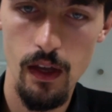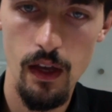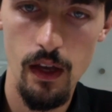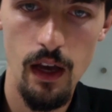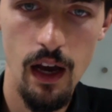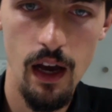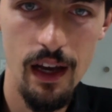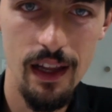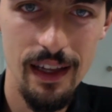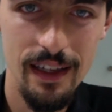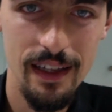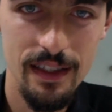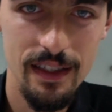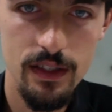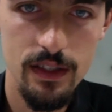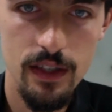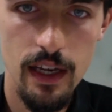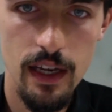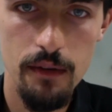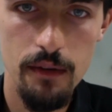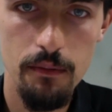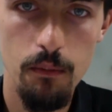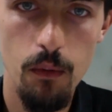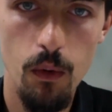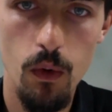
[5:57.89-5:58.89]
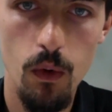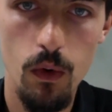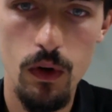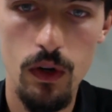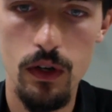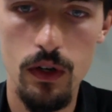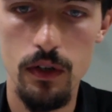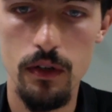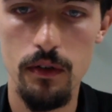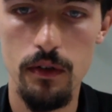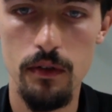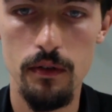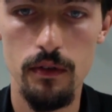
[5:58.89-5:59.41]
I like to take
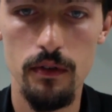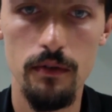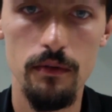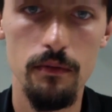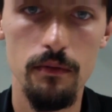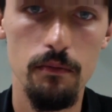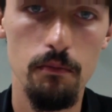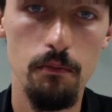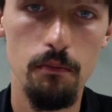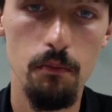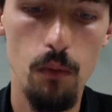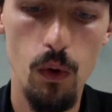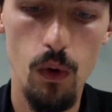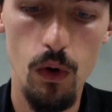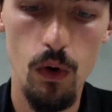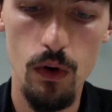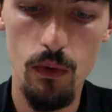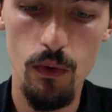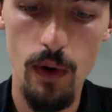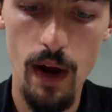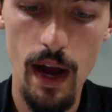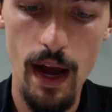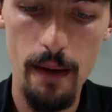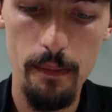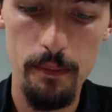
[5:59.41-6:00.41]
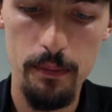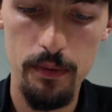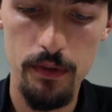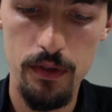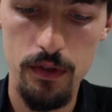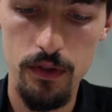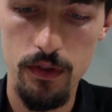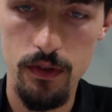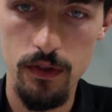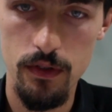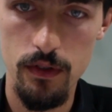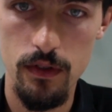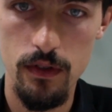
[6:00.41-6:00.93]
more
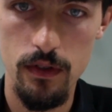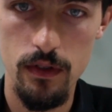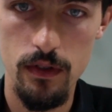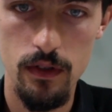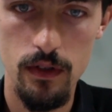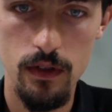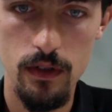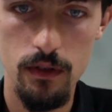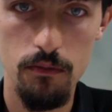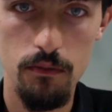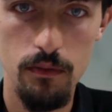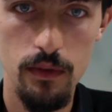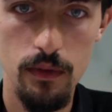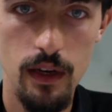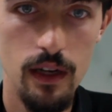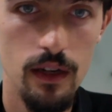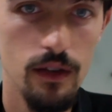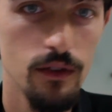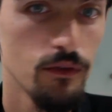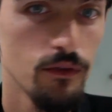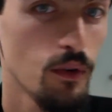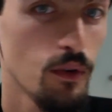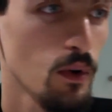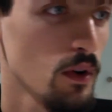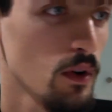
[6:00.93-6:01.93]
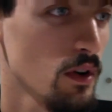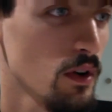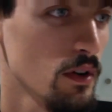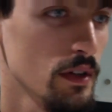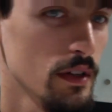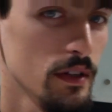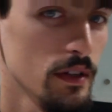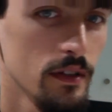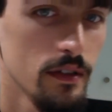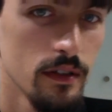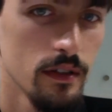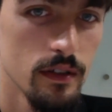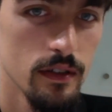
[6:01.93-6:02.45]
wraps. Oh, got a phone call
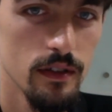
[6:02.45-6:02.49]
here.